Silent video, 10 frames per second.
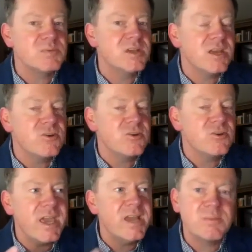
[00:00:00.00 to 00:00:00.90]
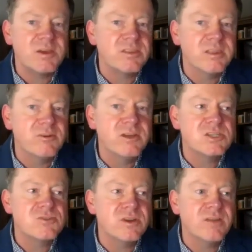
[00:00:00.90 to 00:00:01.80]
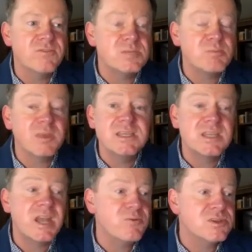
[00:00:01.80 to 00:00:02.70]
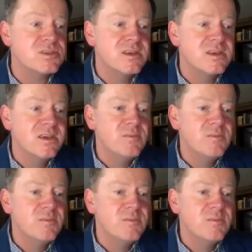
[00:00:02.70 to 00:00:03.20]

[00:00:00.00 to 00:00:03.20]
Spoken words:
but not knowing anything about the literary history of this place that I was